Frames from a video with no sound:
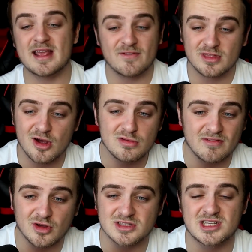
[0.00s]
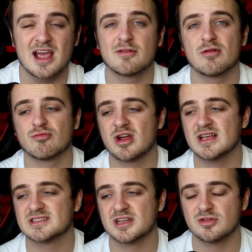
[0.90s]
even though they've got Thierry
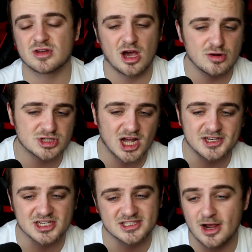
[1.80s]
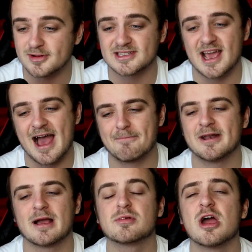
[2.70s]
Henry as the new coach, I just don't see it happening.